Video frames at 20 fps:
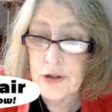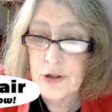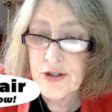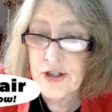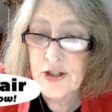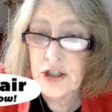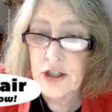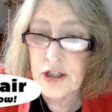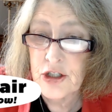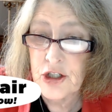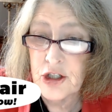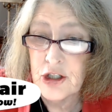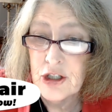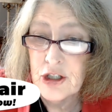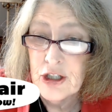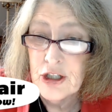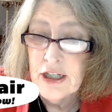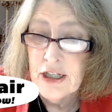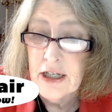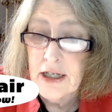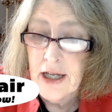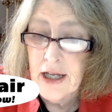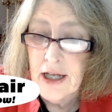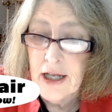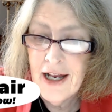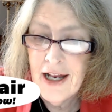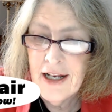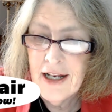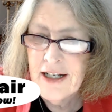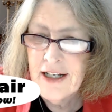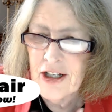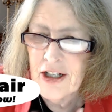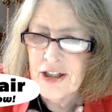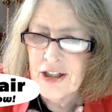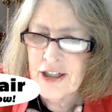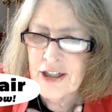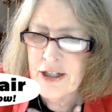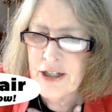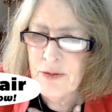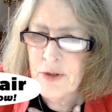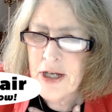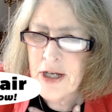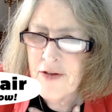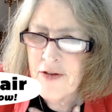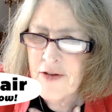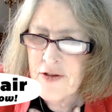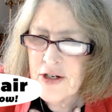distinction, I think. Now, Glenn, we have